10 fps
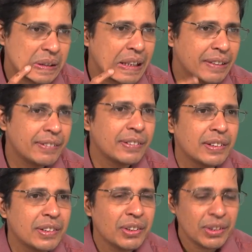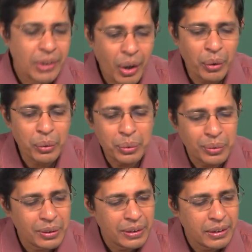Right? Now,
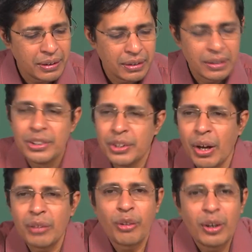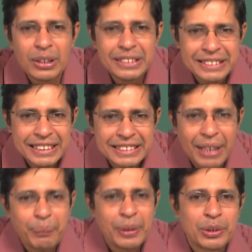did you all follow this
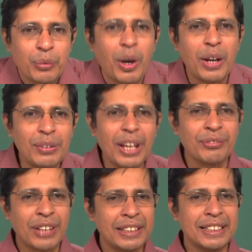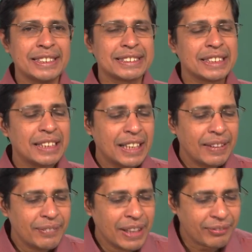example? So, what we have done is
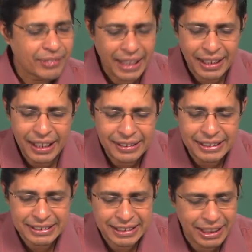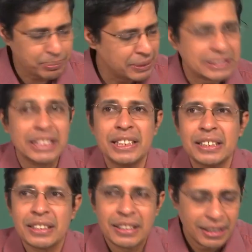we have taken this state machine
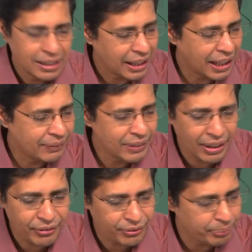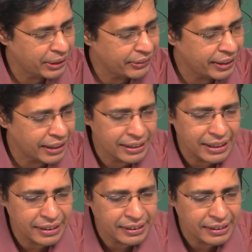and we have basically